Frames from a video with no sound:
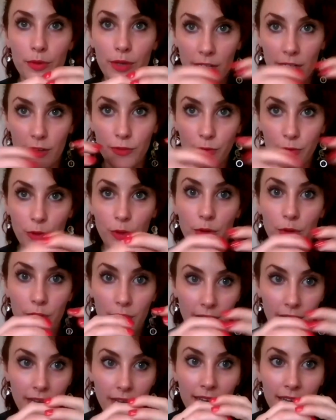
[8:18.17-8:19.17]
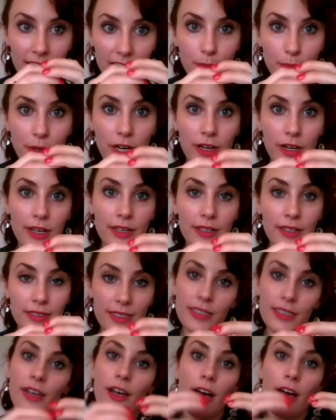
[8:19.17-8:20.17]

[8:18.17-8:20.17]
like a full experience